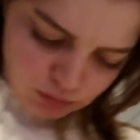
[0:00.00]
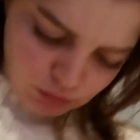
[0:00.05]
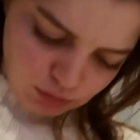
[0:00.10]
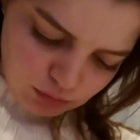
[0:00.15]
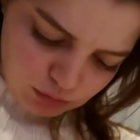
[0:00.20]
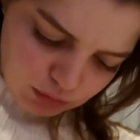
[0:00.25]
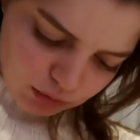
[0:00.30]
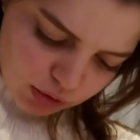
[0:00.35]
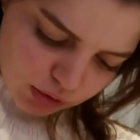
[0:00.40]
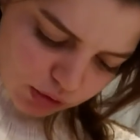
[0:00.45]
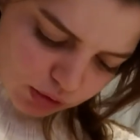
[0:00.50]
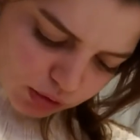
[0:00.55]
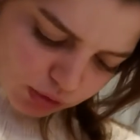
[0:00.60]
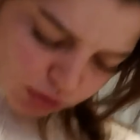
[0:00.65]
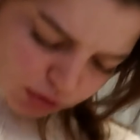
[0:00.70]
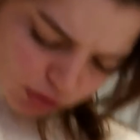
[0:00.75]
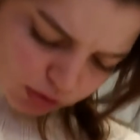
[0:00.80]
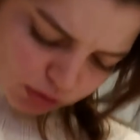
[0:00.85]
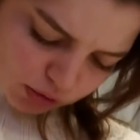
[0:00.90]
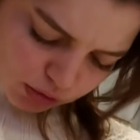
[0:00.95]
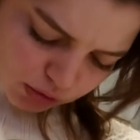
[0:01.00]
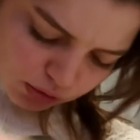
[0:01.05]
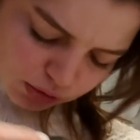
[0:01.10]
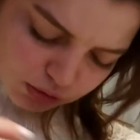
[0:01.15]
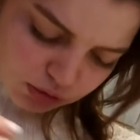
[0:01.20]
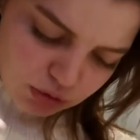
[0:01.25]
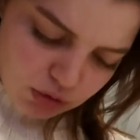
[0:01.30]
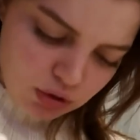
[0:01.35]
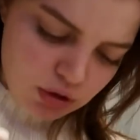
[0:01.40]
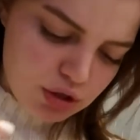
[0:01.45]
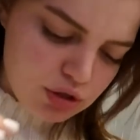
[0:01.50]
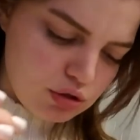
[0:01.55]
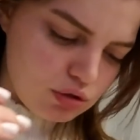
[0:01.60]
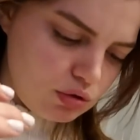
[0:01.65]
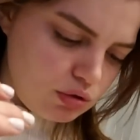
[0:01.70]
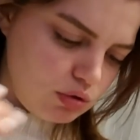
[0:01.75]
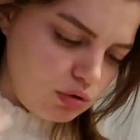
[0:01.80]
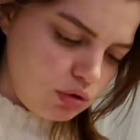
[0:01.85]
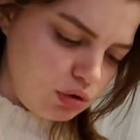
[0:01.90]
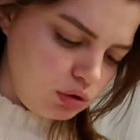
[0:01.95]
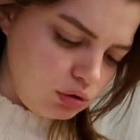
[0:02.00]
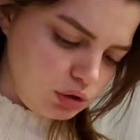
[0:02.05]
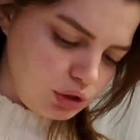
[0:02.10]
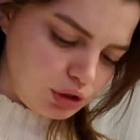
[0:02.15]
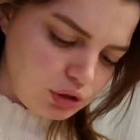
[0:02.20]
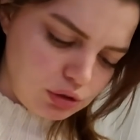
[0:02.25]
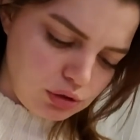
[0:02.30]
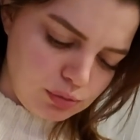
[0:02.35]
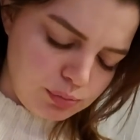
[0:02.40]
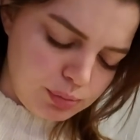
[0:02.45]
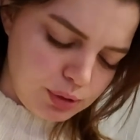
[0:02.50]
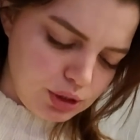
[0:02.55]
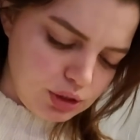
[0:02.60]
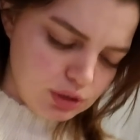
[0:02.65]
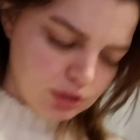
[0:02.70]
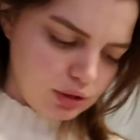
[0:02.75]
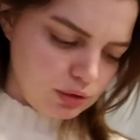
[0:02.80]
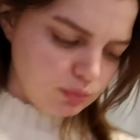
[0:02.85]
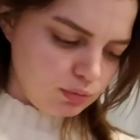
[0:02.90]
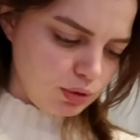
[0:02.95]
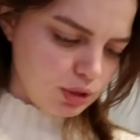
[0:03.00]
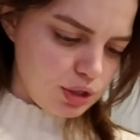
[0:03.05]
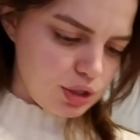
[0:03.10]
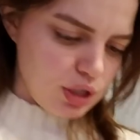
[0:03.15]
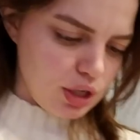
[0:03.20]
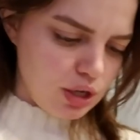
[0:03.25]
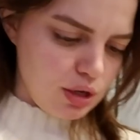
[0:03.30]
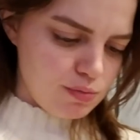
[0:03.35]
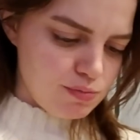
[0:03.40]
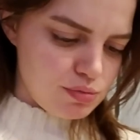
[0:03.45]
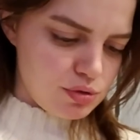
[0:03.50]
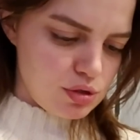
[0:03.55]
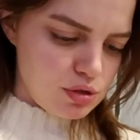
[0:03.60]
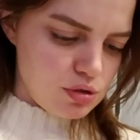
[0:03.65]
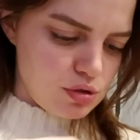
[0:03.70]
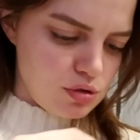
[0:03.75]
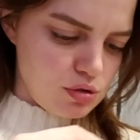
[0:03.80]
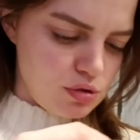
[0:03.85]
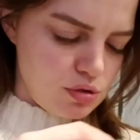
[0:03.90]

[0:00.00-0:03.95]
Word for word: and stuff. Oh, what's happening?